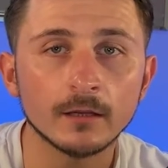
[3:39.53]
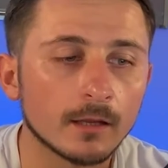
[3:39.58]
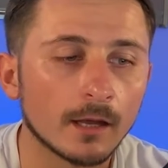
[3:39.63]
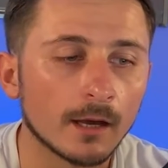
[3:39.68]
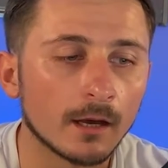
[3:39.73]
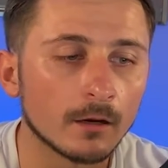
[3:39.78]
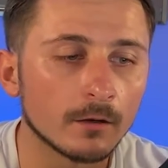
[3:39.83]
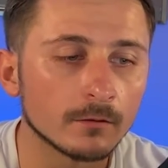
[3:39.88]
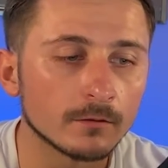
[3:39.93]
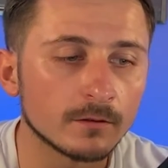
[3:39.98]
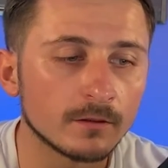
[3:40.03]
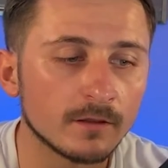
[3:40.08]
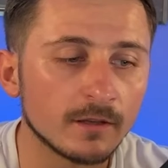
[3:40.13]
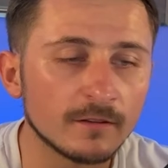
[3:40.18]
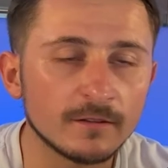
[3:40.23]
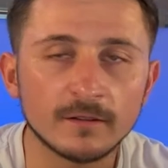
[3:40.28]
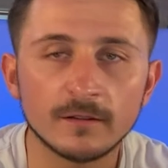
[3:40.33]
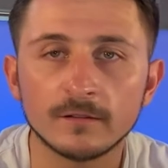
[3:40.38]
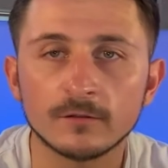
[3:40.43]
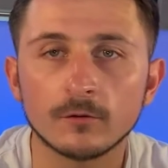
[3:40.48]
Now
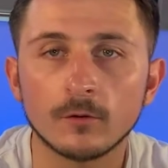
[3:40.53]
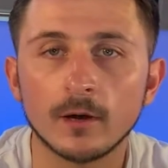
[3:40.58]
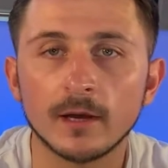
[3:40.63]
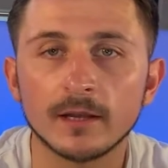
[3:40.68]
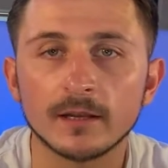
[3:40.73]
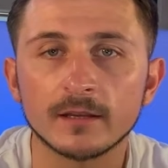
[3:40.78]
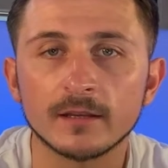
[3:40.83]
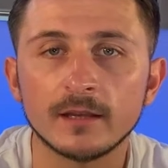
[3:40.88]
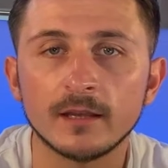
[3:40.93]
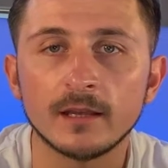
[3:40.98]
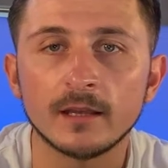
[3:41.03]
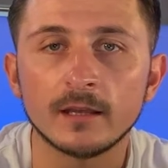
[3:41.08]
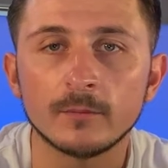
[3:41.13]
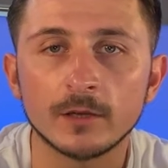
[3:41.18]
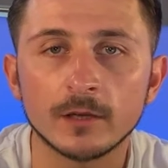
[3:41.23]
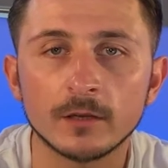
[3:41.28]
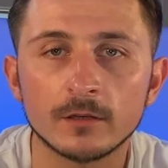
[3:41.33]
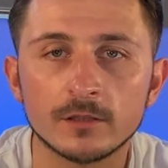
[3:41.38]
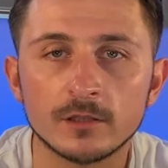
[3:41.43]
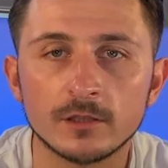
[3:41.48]
this is quite key
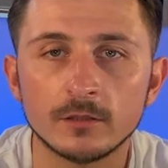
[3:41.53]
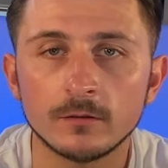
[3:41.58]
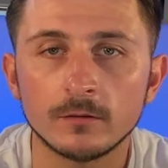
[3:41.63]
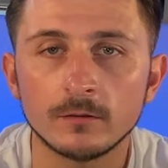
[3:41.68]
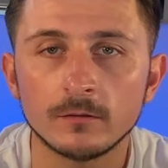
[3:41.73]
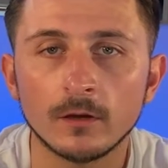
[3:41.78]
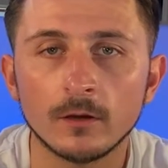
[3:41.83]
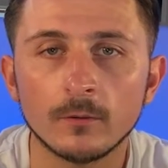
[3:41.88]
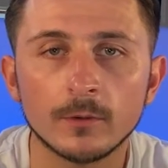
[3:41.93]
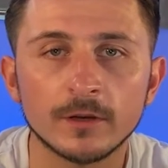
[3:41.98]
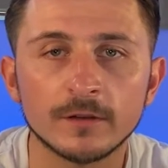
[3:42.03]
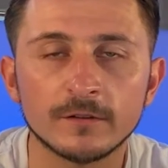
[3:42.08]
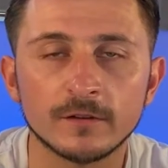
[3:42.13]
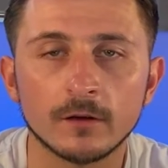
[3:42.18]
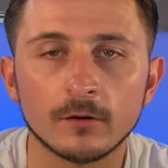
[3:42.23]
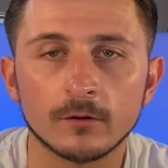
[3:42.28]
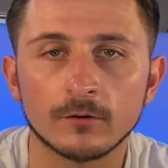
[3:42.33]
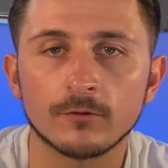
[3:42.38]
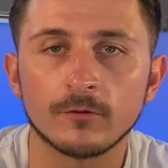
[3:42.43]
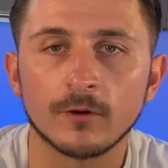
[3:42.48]
because you don't want to
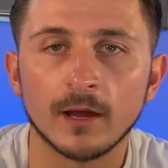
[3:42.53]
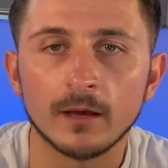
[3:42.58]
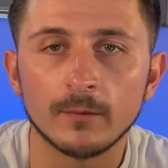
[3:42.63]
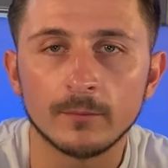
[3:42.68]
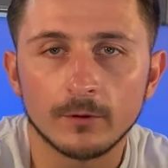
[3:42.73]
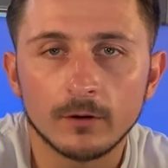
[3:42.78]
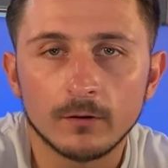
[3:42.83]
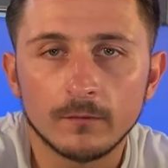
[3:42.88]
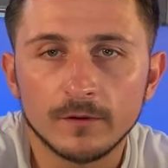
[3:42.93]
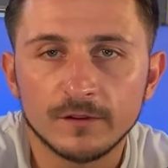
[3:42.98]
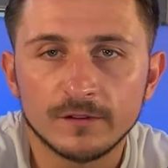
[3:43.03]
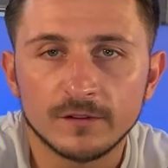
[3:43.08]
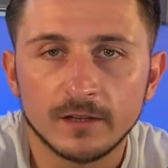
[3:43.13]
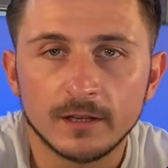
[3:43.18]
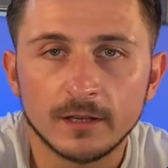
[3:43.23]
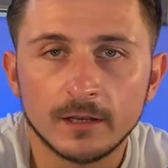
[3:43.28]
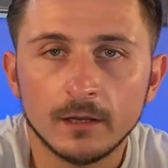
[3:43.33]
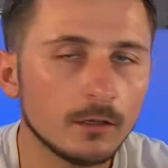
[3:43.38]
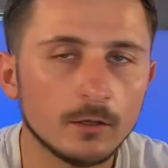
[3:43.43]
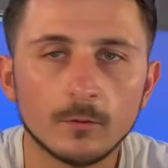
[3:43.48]
sell crap,
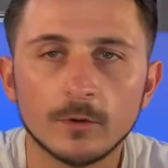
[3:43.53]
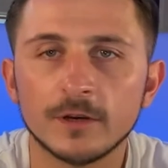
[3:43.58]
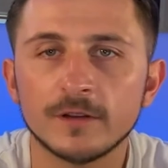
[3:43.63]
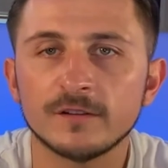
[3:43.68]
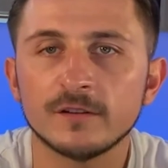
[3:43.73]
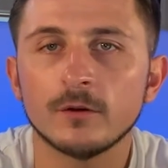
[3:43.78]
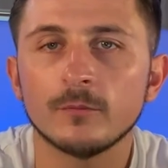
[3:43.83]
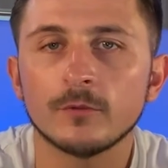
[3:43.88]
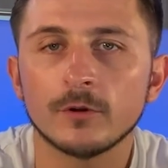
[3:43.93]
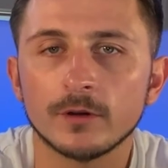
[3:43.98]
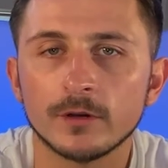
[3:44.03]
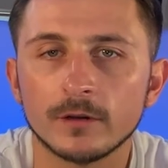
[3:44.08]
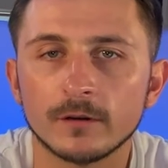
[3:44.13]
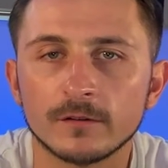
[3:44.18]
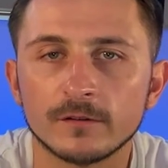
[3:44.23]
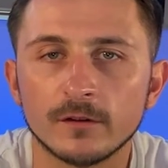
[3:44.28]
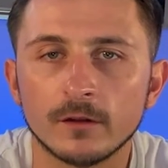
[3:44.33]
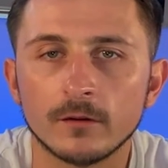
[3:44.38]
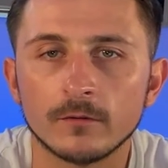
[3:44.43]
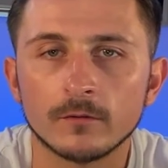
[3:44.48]
obviously. You want to sell
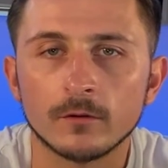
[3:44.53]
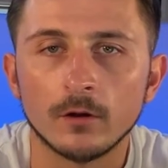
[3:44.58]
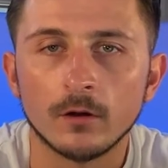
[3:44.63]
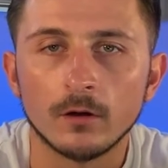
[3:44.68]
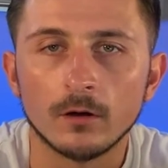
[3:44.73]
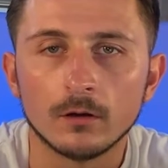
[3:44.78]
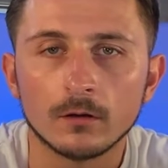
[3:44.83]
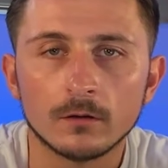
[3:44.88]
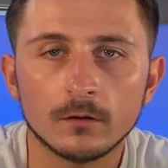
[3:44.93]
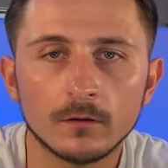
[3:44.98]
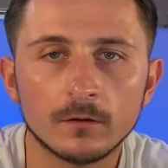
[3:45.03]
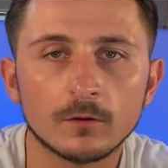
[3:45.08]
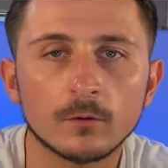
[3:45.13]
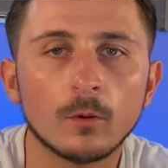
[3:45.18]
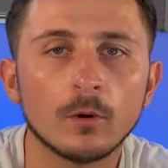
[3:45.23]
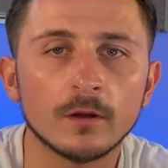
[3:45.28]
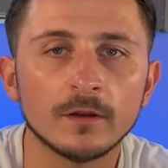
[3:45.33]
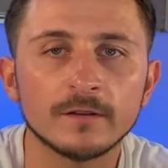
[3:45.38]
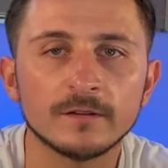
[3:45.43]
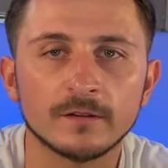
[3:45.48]
products that have got good
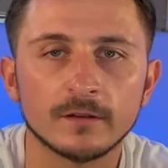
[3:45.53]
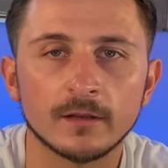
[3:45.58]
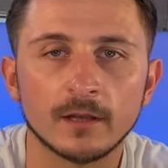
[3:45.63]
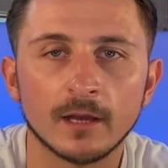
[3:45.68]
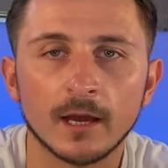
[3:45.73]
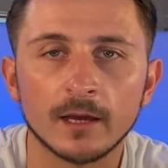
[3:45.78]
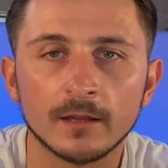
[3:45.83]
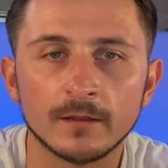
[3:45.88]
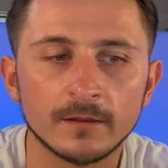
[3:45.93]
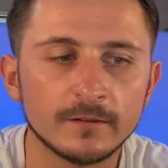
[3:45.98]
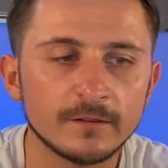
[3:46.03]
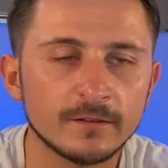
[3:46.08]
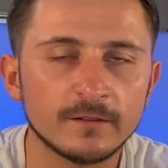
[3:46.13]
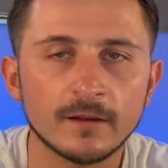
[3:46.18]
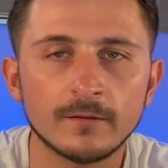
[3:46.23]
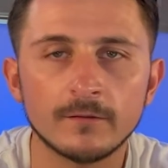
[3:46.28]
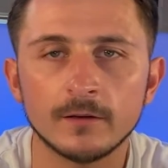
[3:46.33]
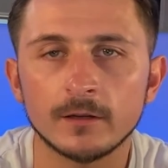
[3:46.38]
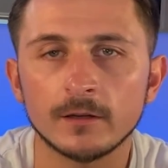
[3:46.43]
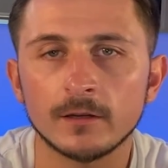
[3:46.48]
quality, and this is
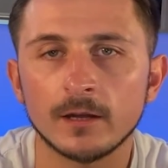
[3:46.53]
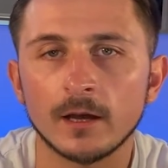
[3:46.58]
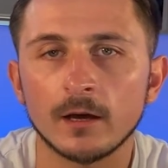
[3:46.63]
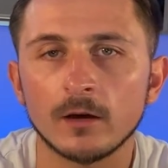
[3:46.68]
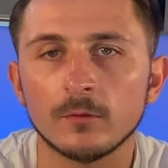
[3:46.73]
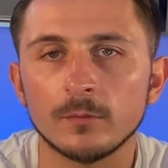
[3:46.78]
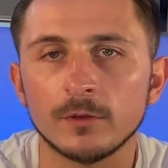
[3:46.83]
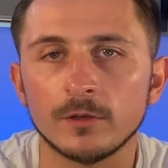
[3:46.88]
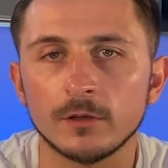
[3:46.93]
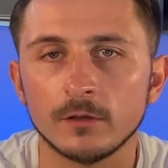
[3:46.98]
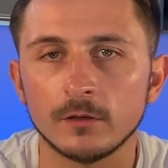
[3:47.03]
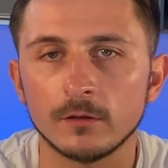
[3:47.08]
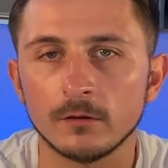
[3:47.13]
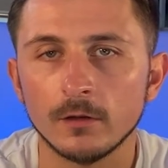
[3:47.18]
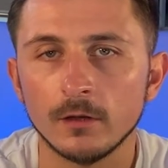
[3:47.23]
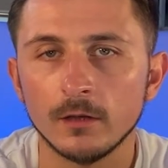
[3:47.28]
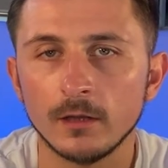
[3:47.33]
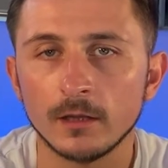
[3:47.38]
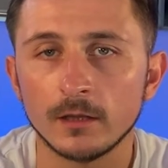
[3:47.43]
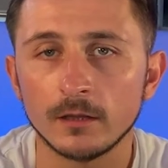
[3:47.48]
definitely going to help you
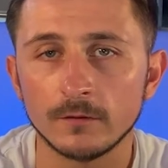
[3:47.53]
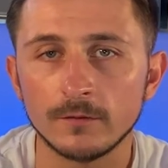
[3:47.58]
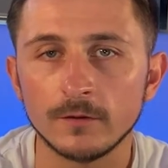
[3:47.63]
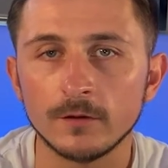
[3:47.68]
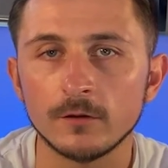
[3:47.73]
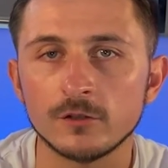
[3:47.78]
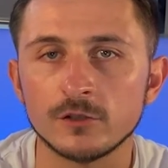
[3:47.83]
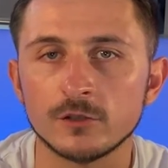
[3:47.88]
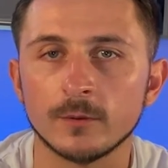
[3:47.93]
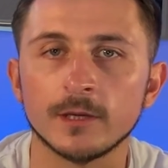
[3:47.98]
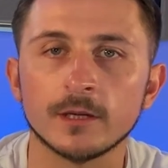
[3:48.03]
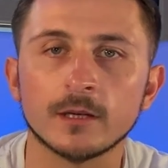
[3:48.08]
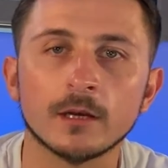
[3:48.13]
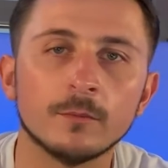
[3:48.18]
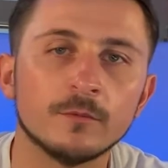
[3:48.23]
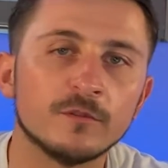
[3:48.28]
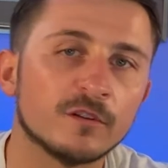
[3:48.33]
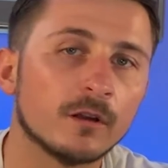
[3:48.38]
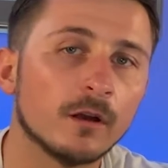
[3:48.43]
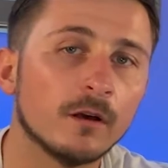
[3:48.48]
in the future when it
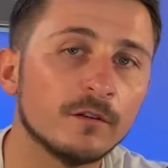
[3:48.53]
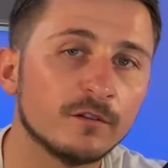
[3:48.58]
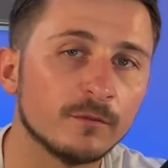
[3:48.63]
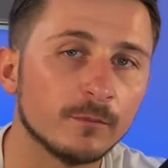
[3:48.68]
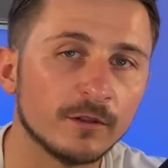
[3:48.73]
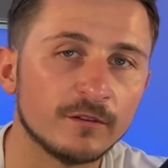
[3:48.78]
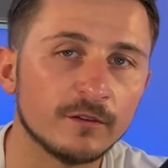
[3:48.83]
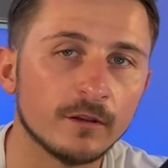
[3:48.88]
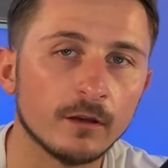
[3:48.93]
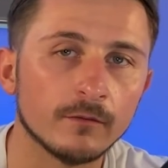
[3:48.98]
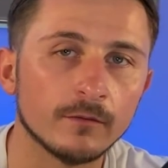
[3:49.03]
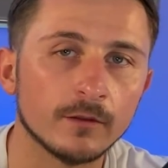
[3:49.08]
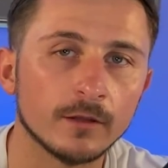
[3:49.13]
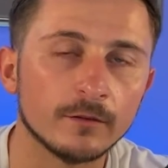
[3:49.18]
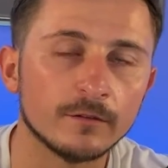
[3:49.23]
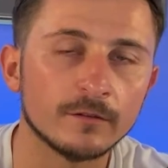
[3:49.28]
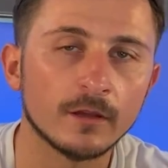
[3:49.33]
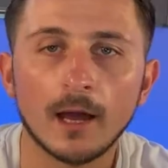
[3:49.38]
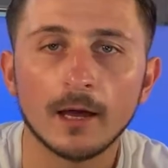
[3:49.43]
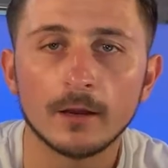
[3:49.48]
comes to customer
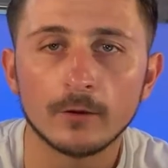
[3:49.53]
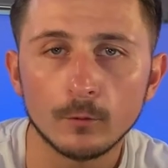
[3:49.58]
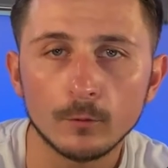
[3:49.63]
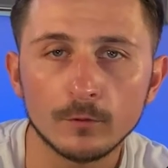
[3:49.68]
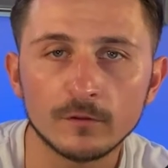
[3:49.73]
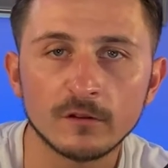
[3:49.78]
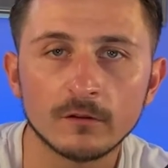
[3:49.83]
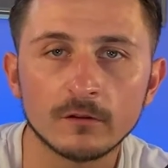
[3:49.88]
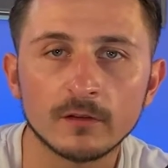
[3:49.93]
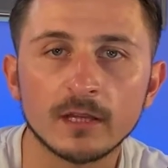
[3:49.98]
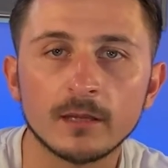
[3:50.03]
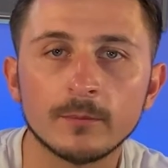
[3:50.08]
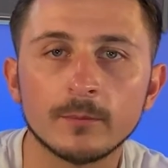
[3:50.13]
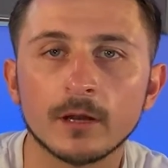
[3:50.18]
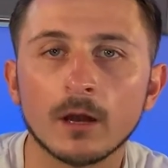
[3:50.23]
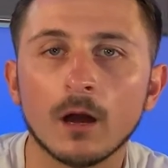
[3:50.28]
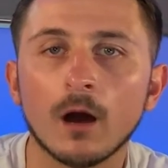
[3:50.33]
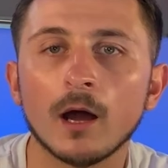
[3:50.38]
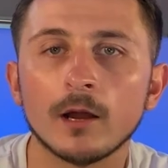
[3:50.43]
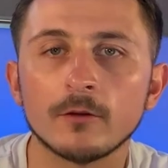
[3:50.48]
service and also keeping
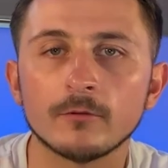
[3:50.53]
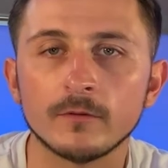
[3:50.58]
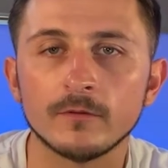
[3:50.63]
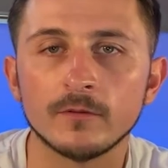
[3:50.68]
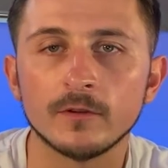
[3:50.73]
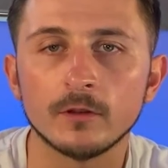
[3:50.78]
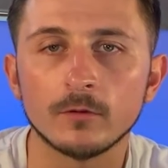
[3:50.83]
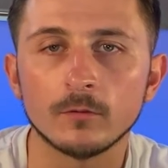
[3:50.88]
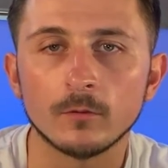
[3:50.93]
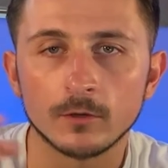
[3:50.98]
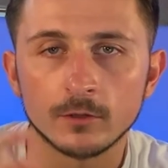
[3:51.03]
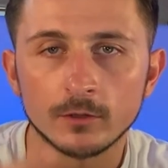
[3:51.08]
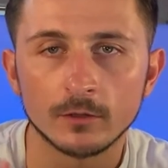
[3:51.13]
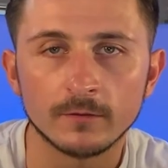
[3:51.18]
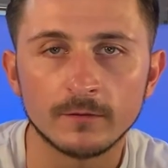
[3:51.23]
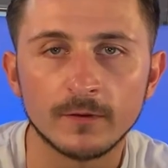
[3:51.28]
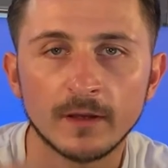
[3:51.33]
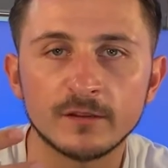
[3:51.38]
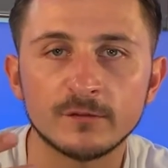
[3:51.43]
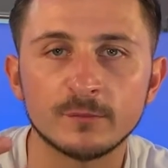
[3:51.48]
a high review on your
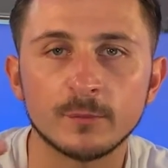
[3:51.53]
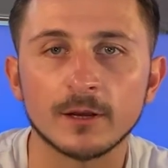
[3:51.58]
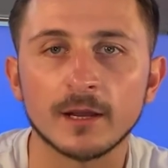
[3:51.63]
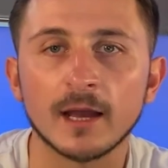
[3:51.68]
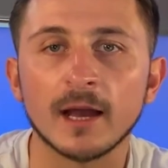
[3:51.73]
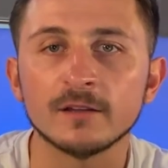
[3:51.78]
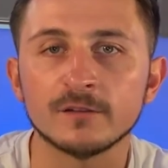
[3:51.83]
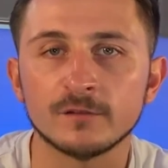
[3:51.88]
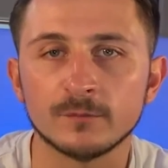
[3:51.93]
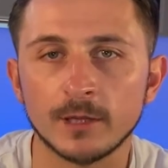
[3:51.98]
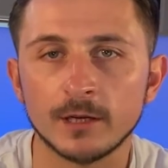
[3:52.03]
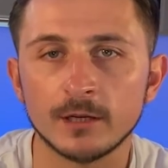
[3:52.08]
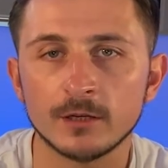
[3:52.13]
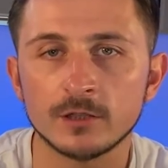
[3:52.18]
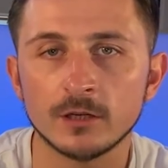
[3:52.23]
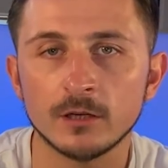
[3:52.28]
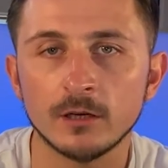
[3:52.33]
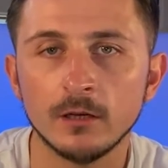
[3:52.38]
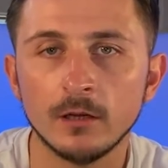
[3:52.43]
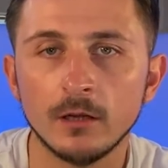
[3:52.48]
Facebook ads
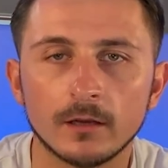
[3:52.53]
manager.